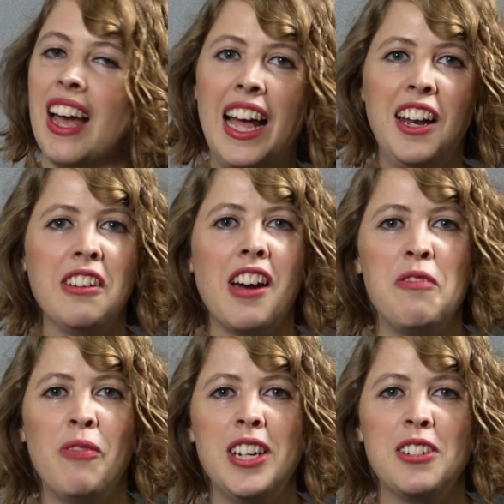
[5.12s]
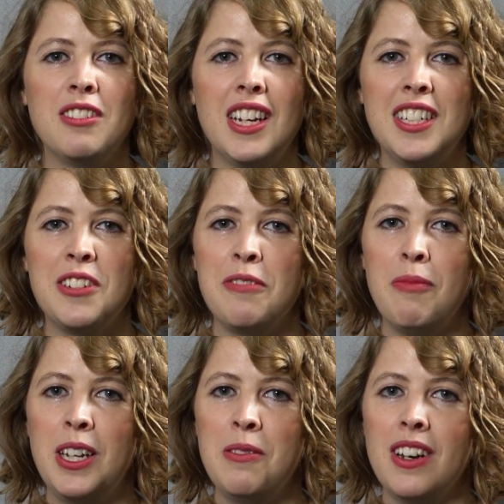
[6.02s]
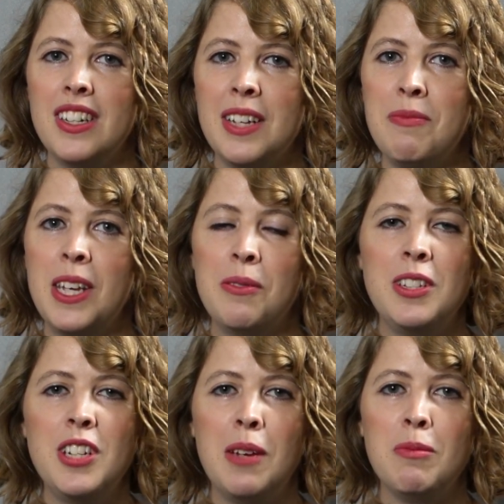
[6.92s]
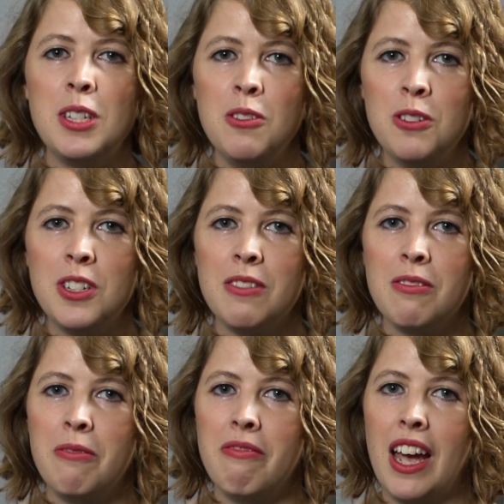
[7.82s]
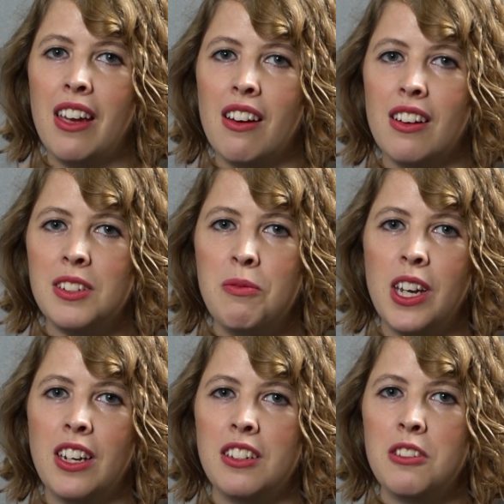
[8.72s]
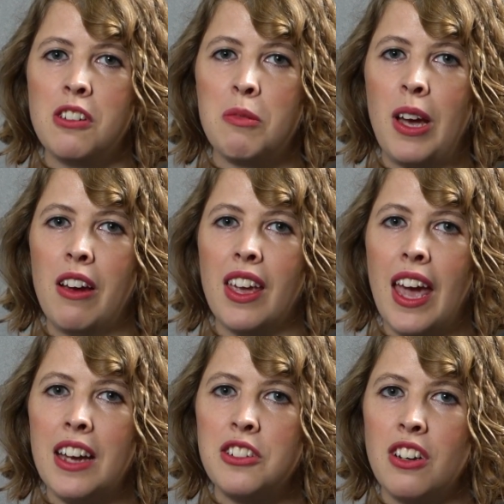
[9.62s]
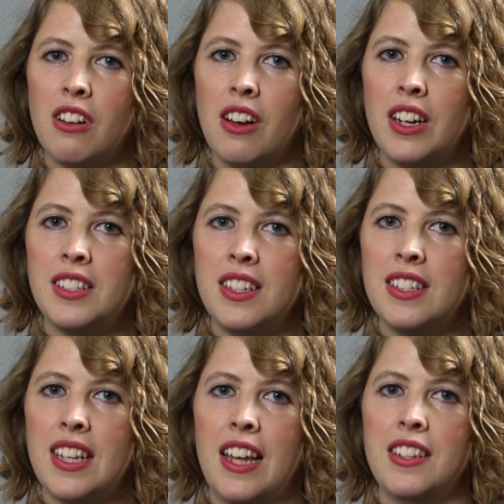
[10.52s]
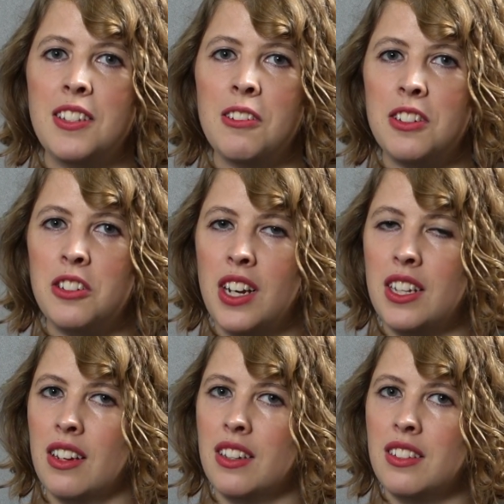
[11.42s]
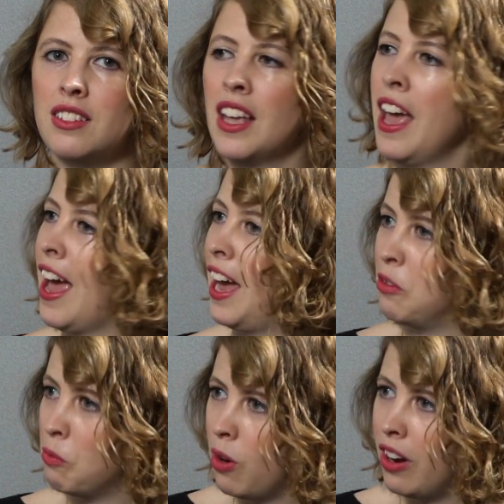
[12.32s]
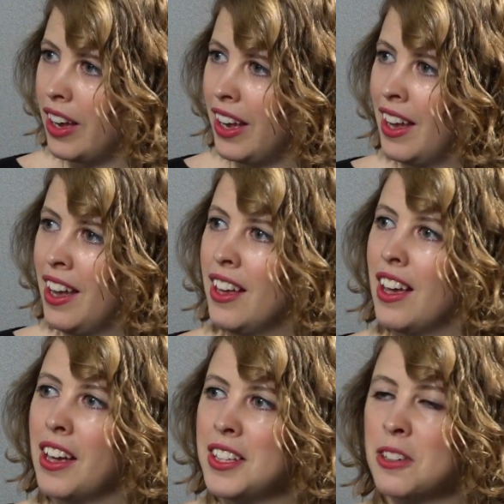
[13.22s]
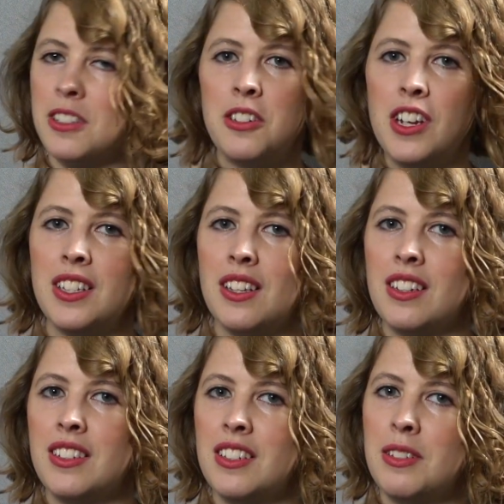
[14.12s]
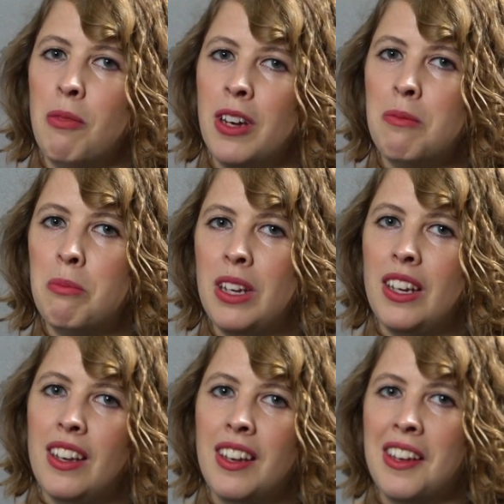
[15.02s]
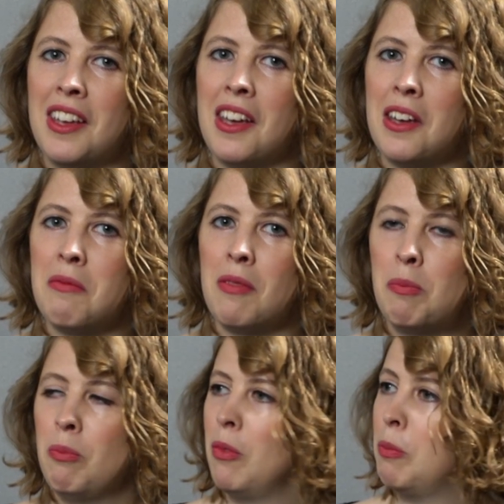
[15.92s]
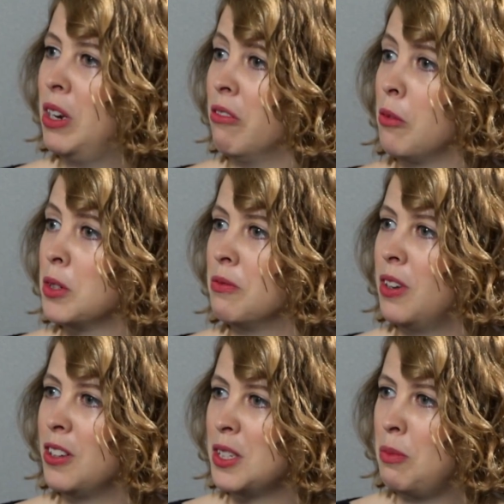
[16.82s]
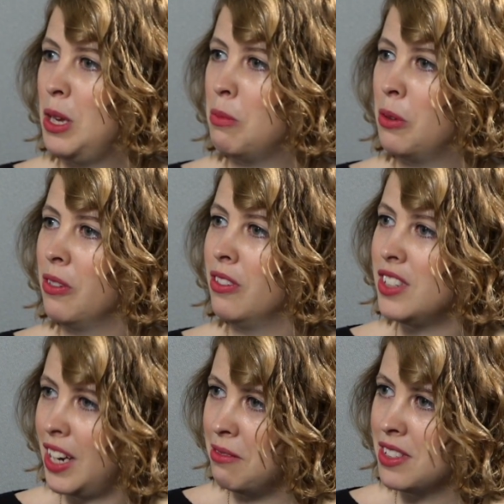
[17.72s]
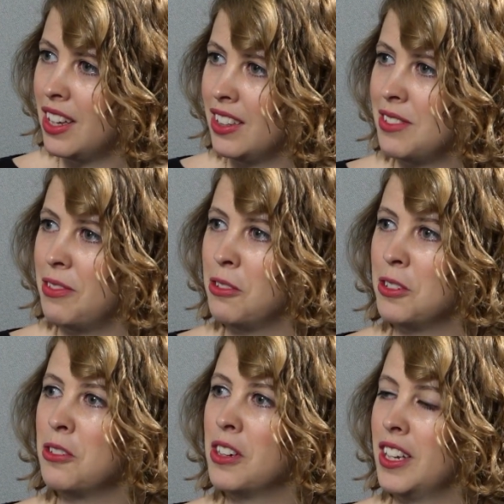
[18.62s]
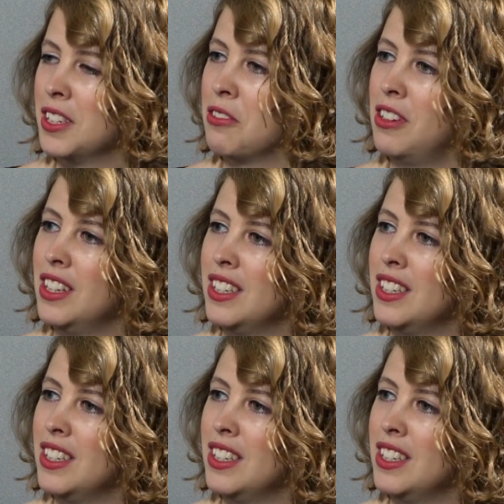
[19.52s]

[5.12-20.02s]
Hello, I'm Rachel, editor of Moneywise. I'm here with James Norton from Vanguard. We're going to talk about cash ISAs and stocks and shares ISAs and why stocks and shares ISAs might be a better option for lots of people. James, thanks for talking us through